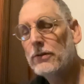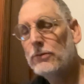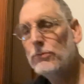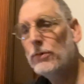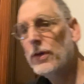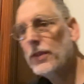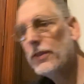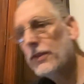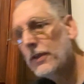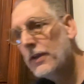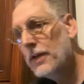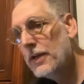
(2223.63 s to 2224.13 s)
with
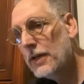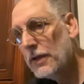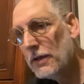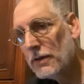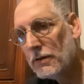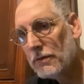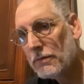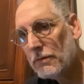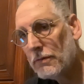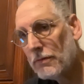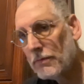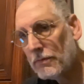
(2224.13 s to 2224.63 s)

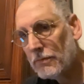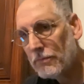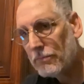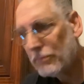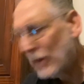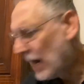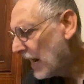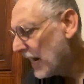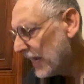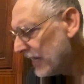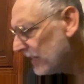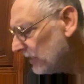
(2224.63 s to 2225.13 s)

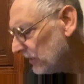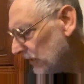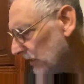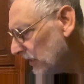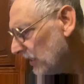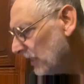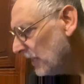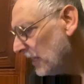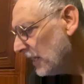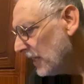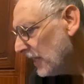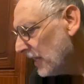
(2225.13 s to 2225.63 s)
bile?
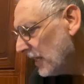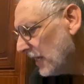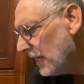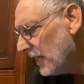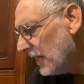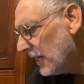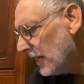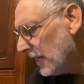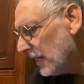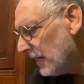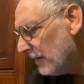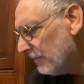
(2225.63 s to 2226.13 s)

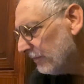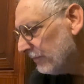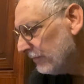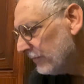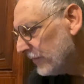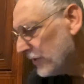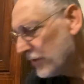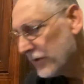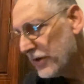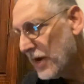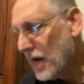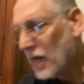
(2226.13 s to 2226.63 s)

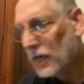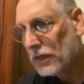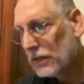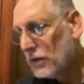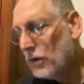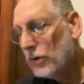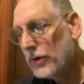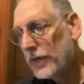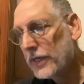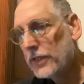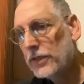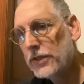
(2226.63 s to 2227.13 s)
You're not
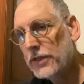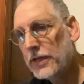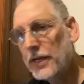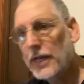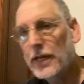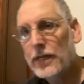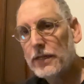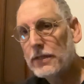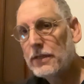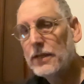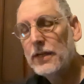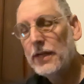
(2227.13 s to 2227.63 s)
going to
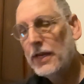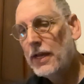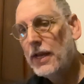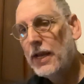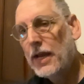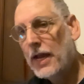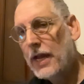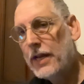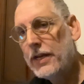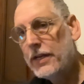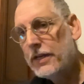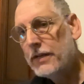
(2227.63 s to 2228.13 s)
get
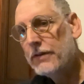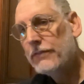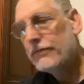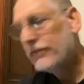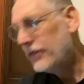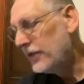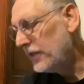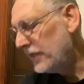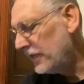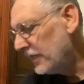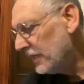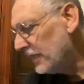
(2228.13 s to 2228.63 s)
any of
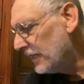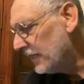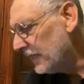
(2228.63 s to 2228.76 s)
the